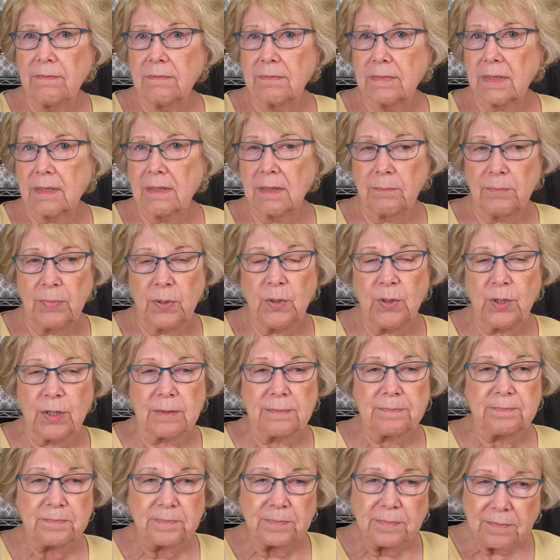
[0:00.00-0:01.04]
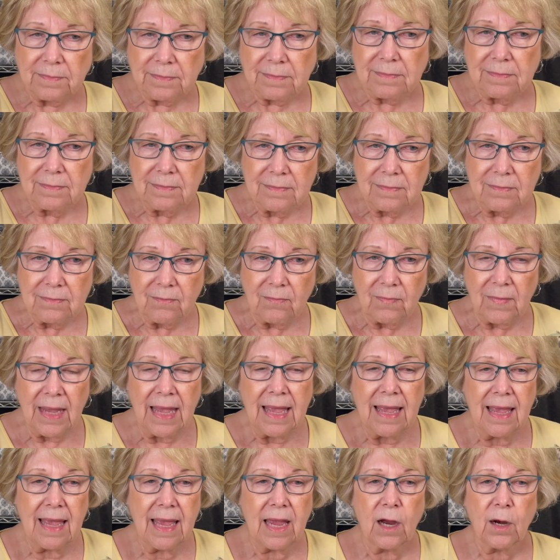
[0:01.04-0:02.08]
computer,
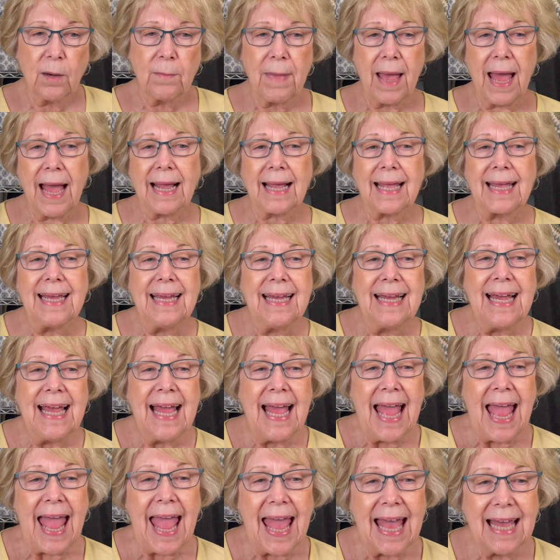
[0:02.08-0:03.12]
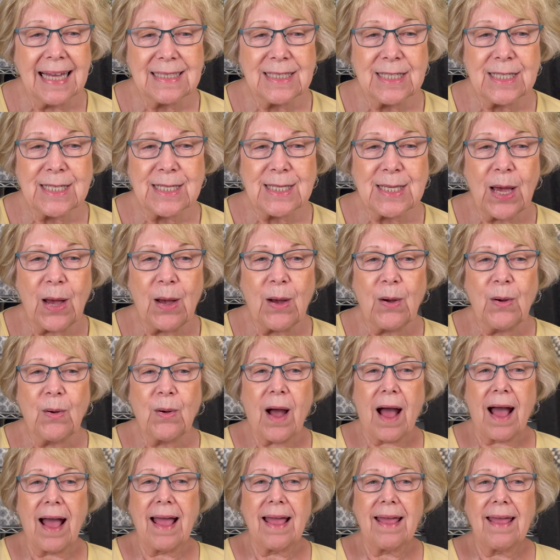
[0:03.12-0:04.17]
AirMac. And so
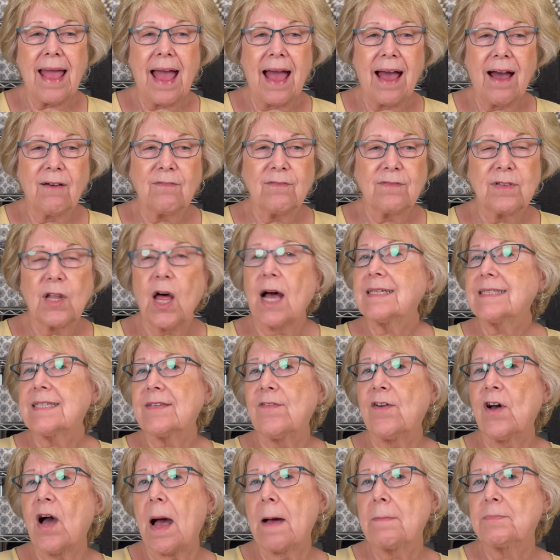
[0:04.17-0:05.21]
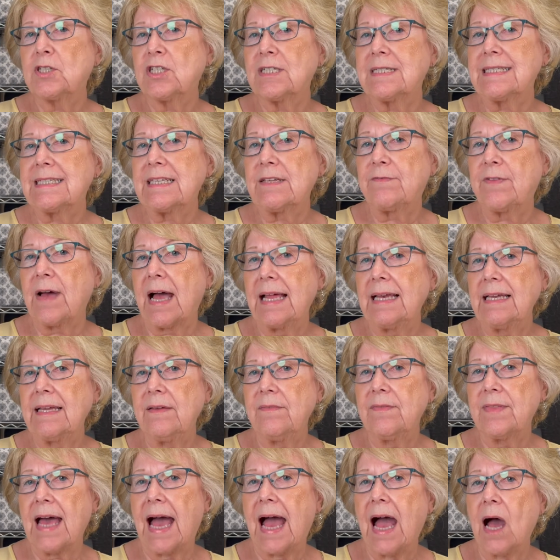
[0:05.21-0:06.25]
I have lots of options. If I
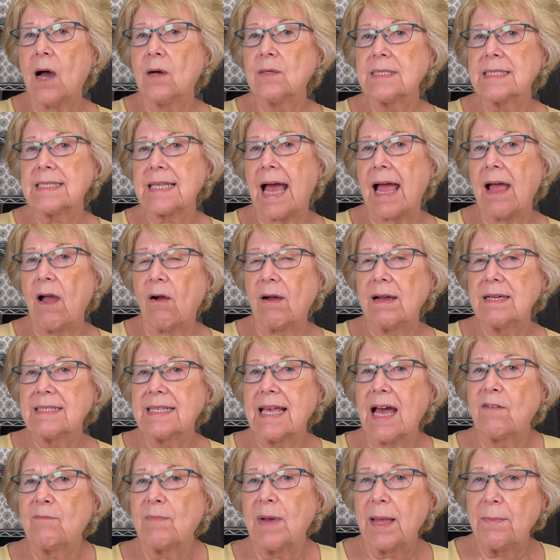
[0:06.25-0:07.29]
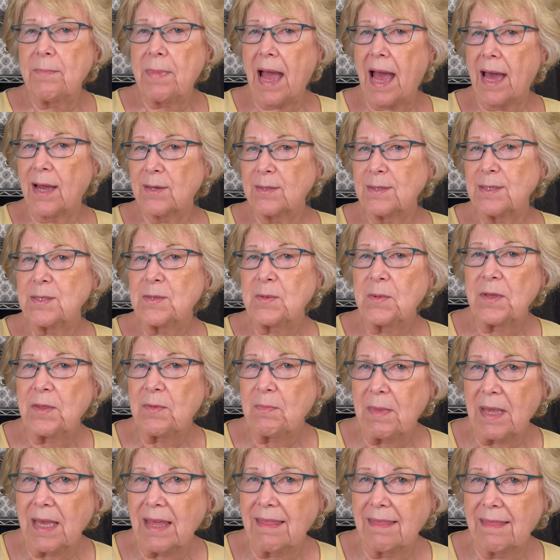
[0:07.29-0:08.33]
leave the house, I always have my patterns with
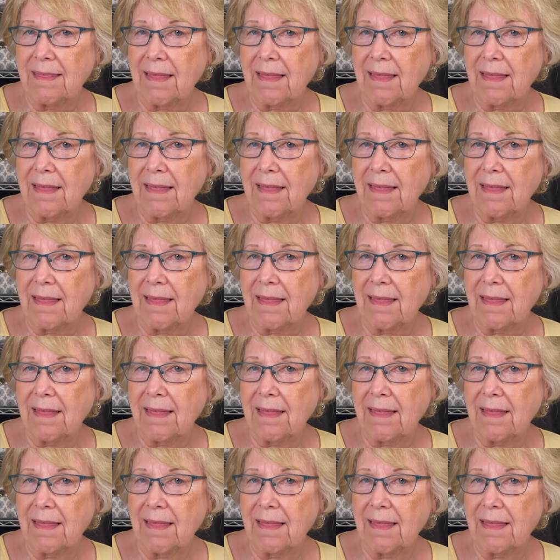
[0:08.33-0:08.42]
me,